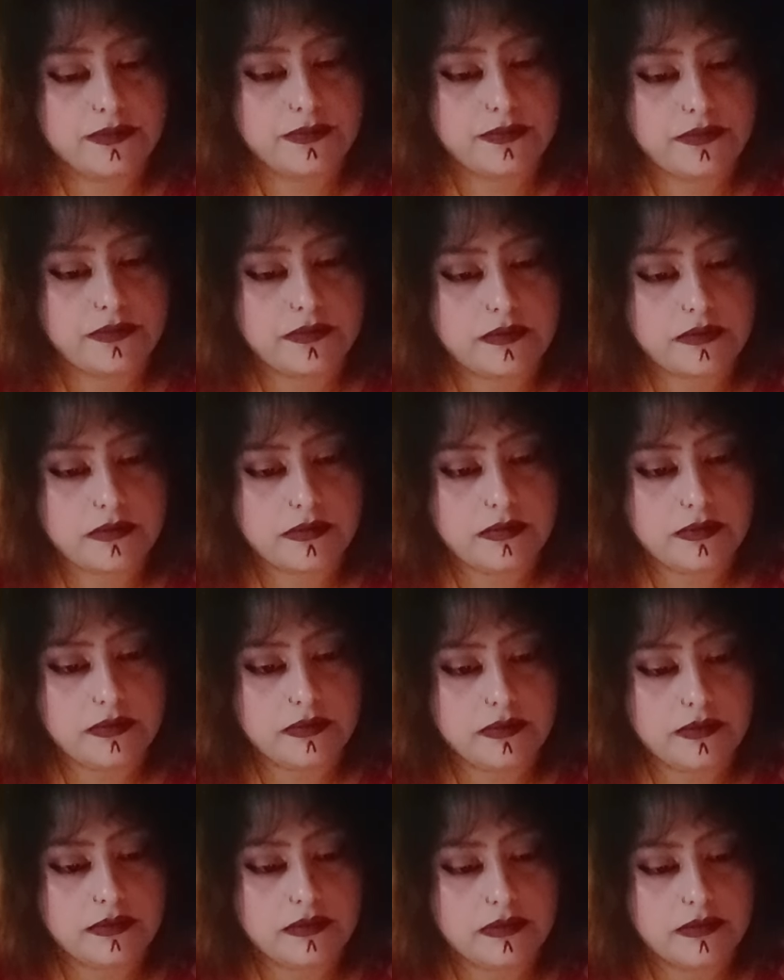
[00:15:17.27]

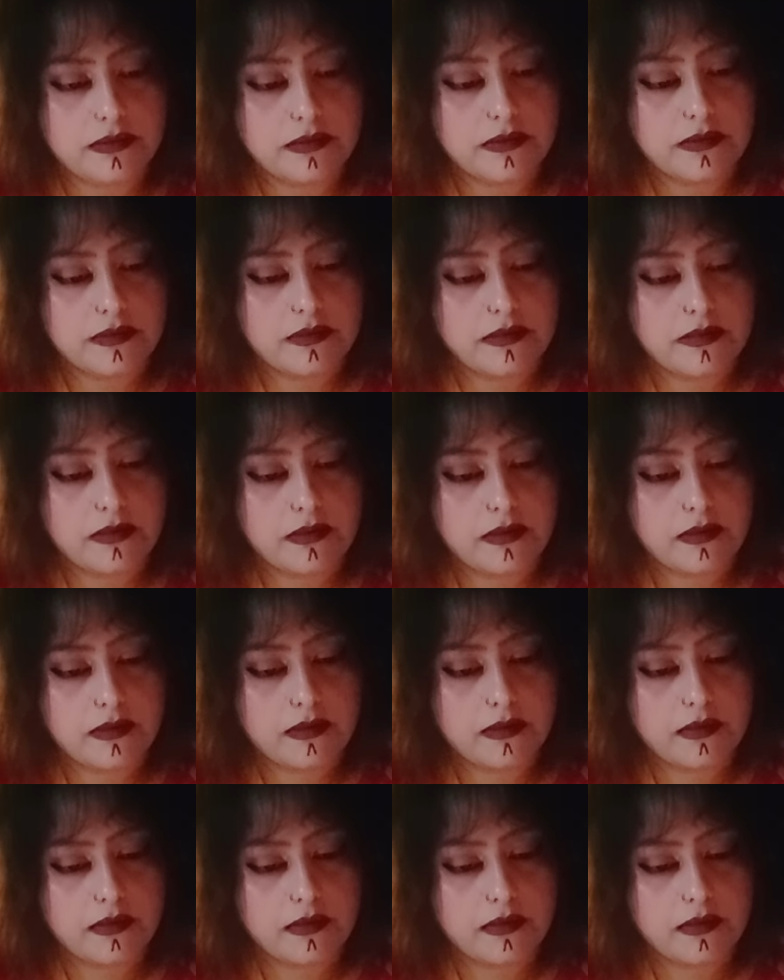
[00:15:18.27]
[no speech]